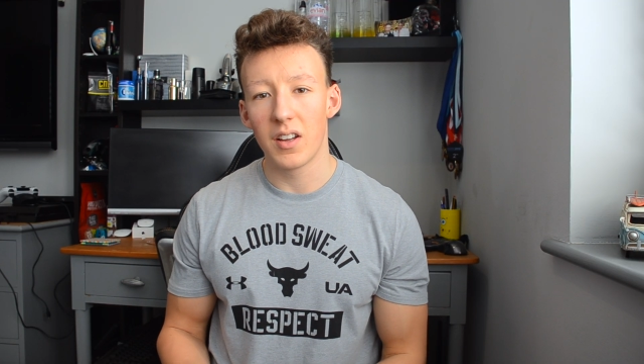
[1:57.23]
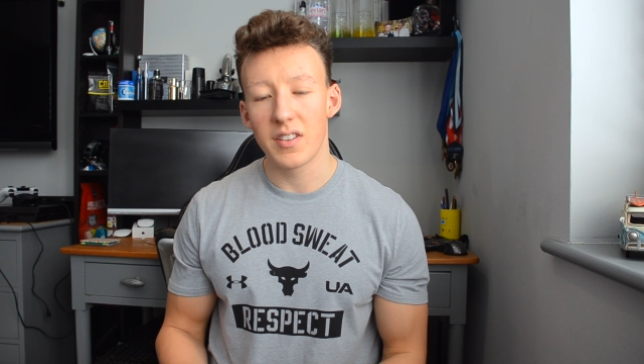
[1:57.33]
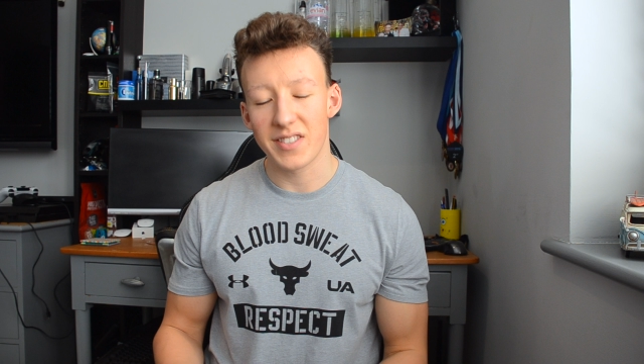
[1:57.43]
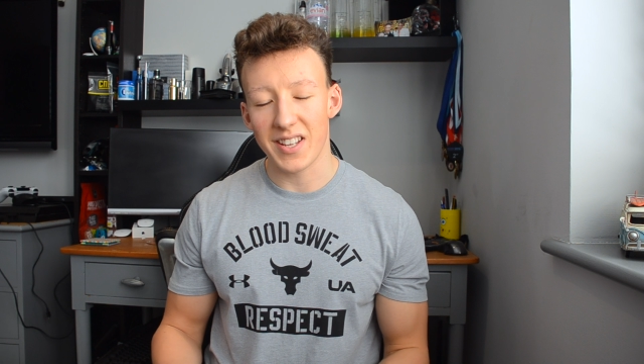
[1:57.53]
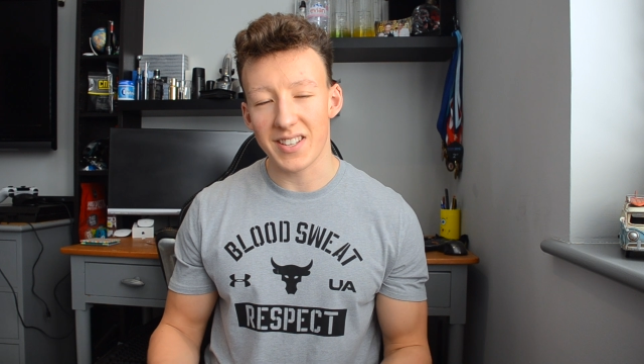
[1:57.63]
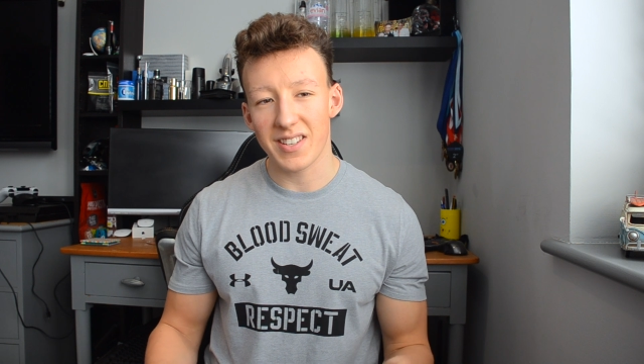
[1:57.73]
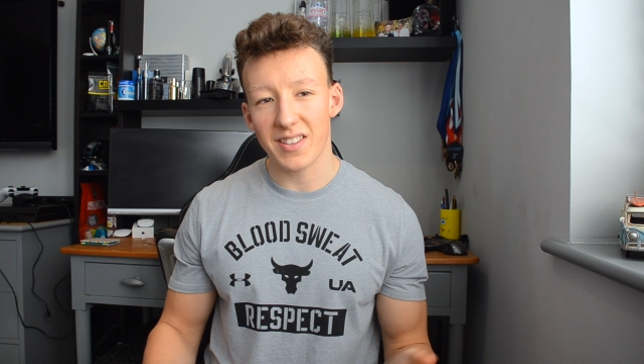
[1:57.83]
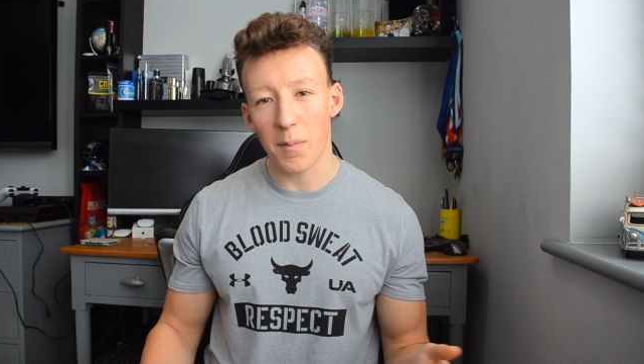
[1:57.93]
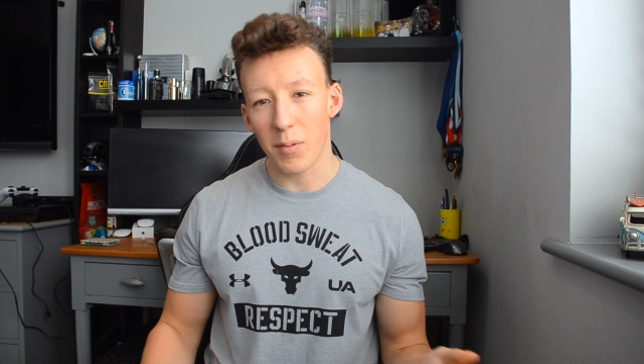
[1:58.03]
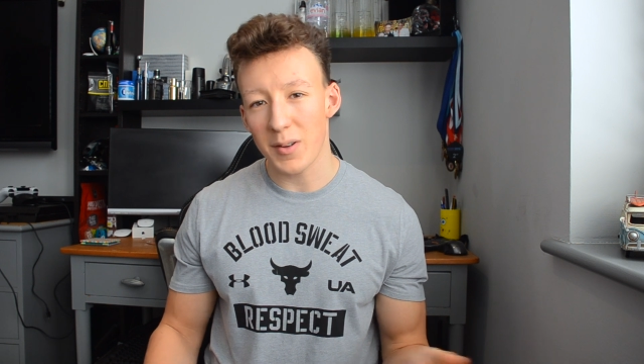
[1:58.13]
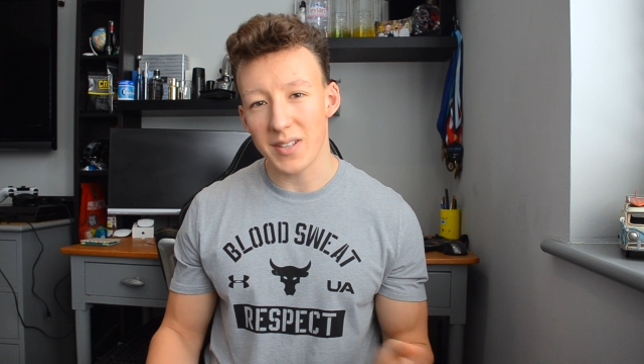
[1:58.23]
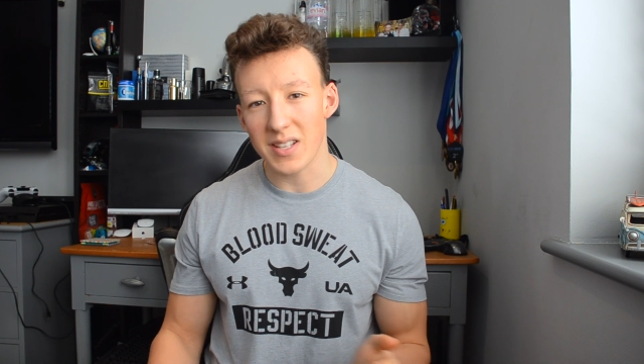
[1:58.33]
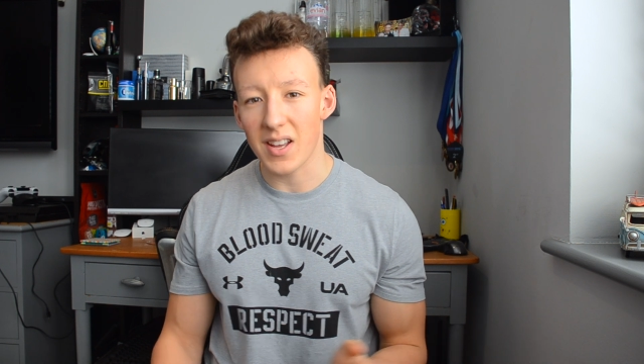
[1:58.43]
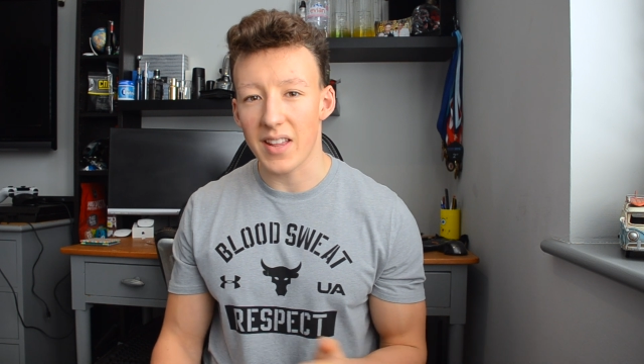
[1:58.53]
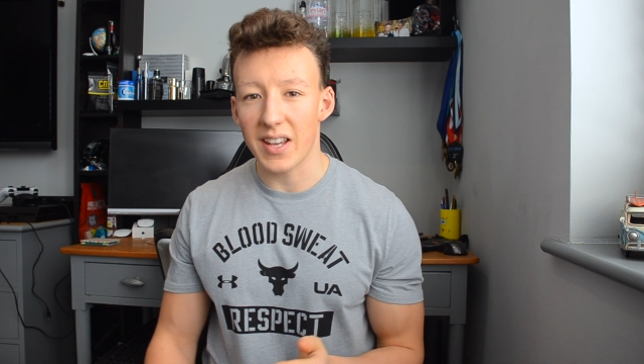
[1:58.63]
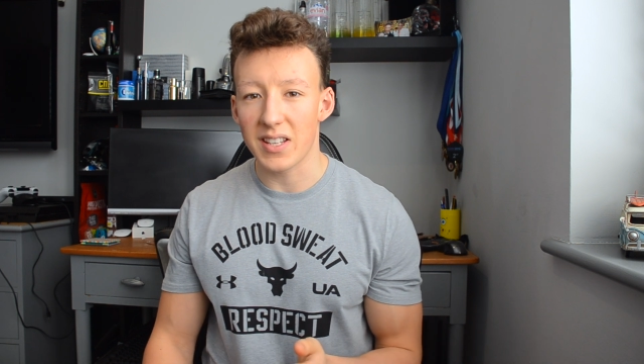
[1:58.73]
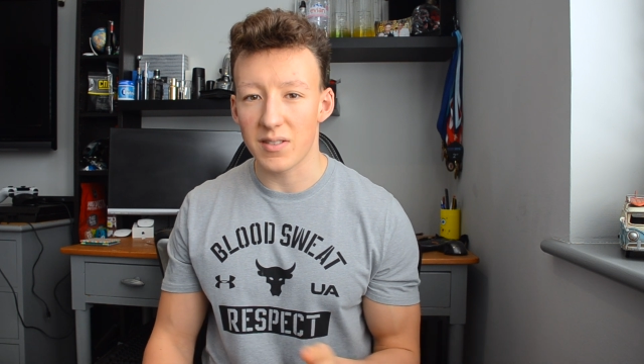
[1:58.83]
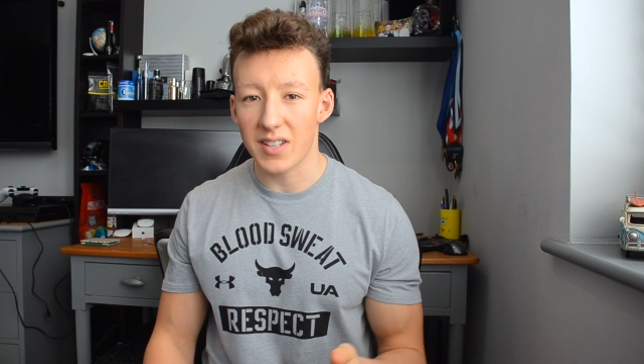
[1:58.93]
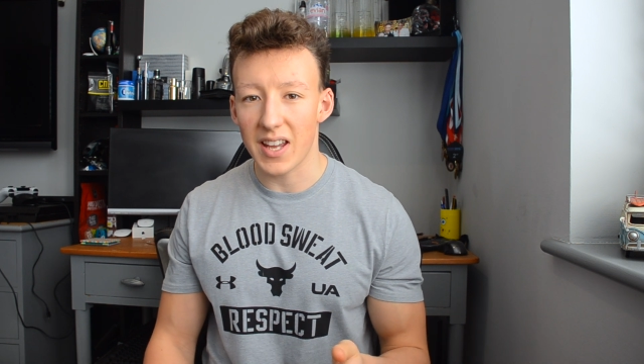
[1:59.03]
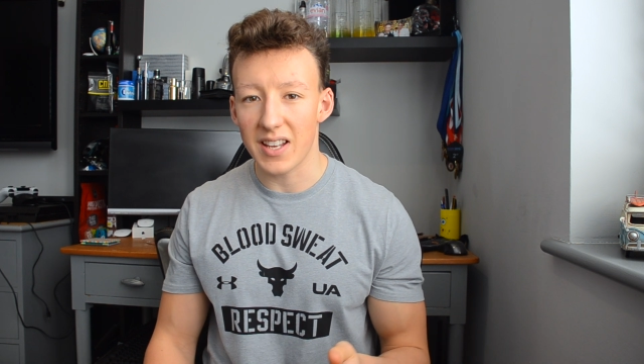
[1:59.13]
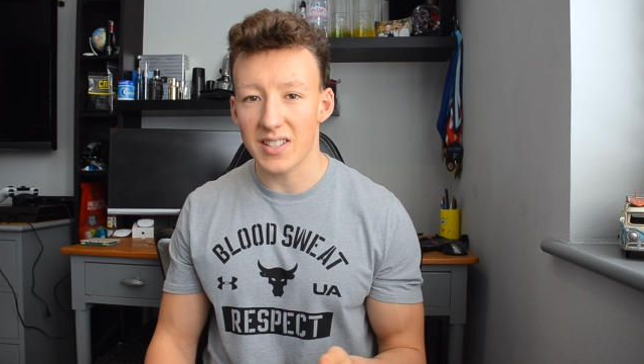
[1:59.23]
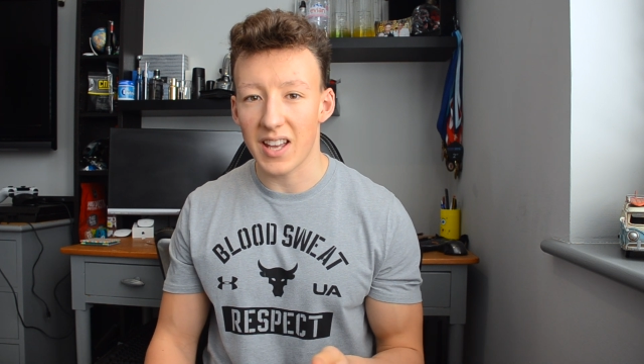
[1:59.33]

since a process like this takes